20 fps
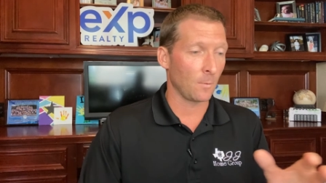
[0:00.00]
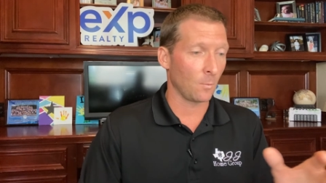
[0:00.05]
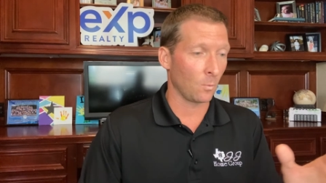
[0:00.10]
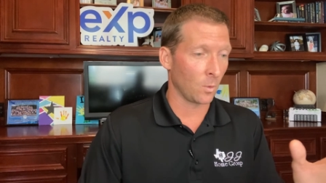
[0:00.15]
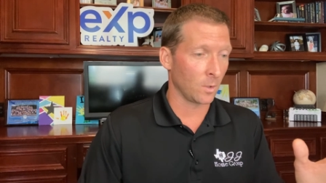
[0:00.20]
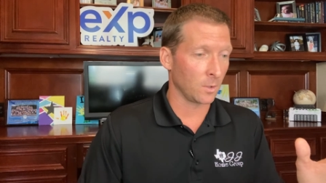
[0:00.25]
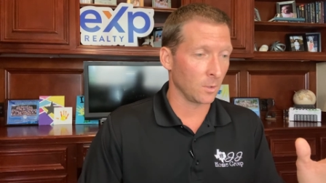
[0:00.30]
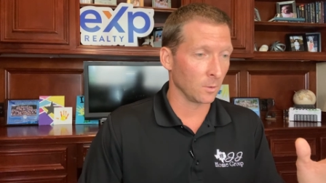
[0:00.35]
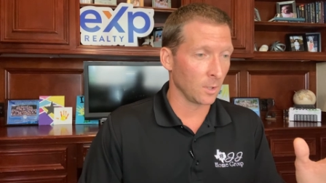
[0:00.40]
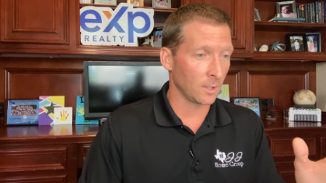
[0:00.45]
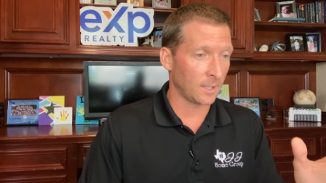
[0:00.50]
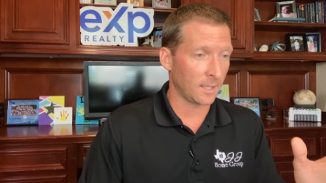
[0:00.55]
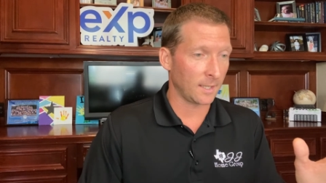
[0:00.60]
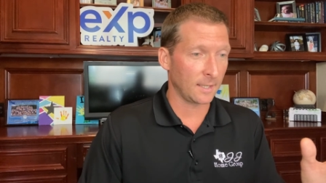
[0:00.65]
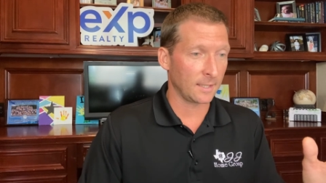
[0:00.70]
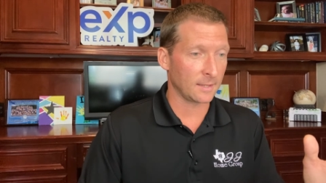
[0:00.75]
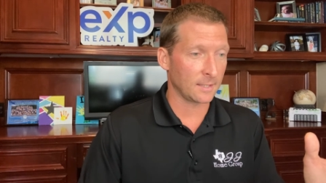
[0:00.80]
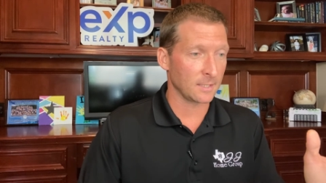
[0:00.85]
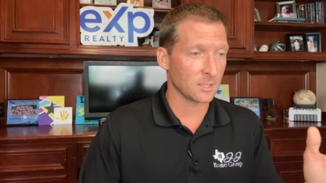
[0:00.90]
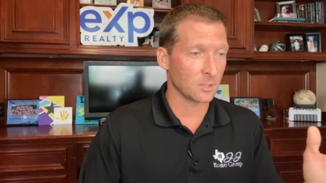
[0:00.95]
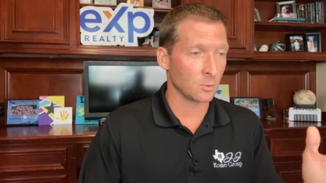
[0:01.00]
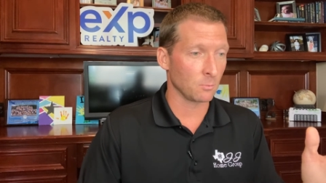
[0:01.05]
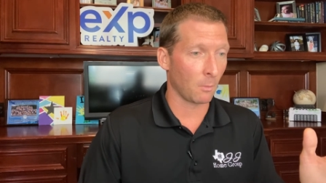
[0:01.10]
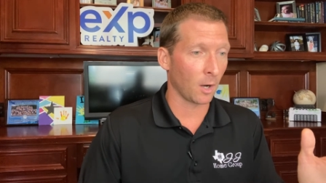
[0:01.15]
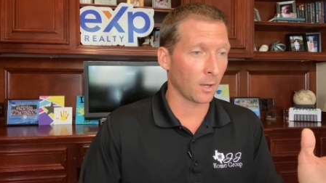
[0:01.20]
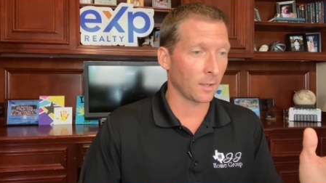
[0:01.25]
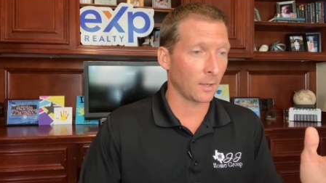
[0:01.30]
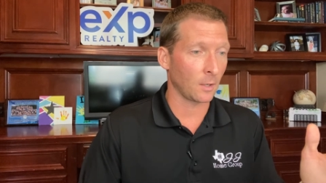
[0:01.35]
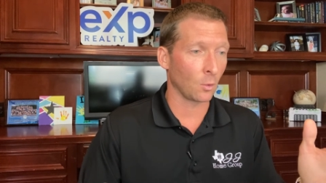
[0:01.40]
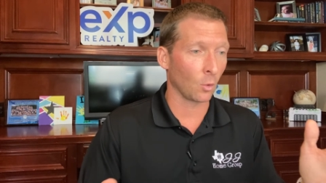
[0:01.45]
When you're looking at this
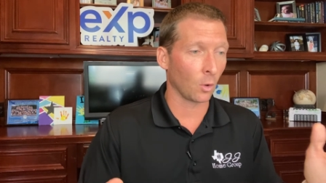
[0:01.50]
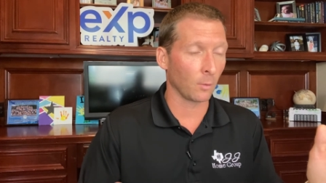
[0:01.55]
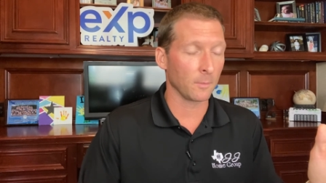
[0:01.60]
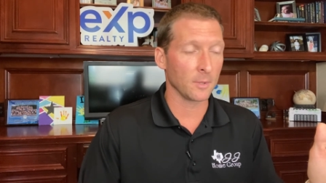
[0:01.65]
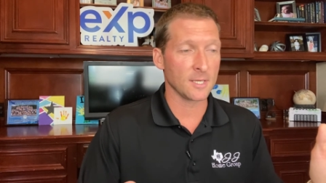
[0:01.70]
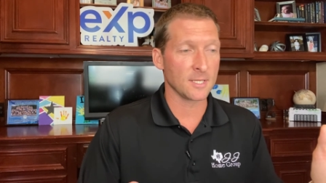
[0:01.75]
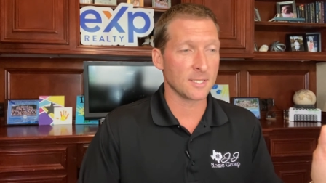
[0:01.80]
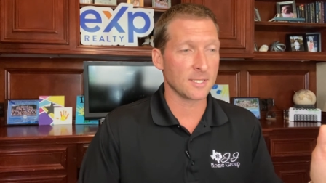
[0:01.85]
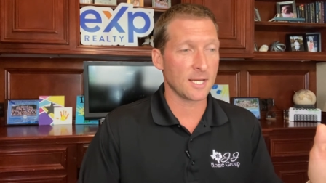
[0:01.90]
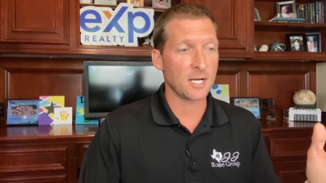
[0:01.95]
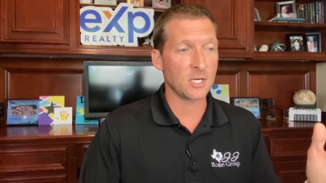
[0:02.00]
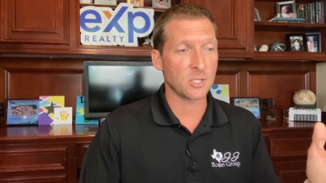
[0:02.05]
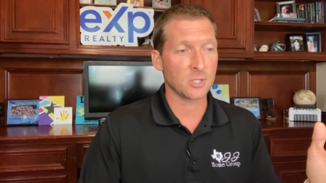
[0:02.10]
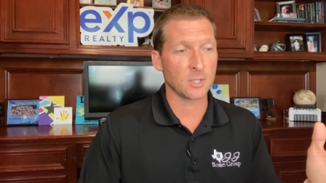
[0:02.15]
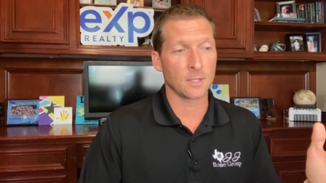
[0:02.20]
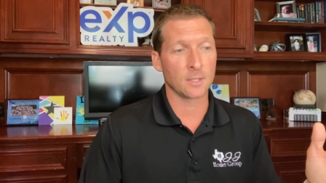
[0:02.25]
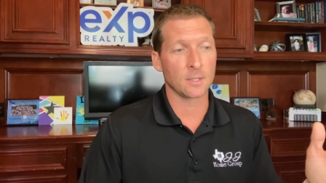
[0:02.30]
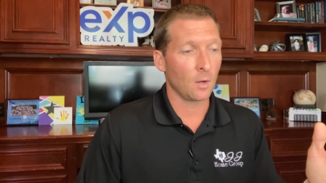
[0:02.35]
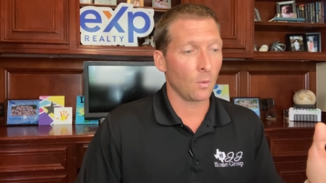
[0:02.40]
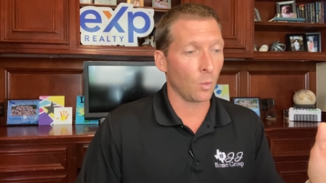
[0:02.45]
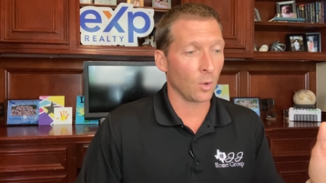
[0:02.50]
market normalization,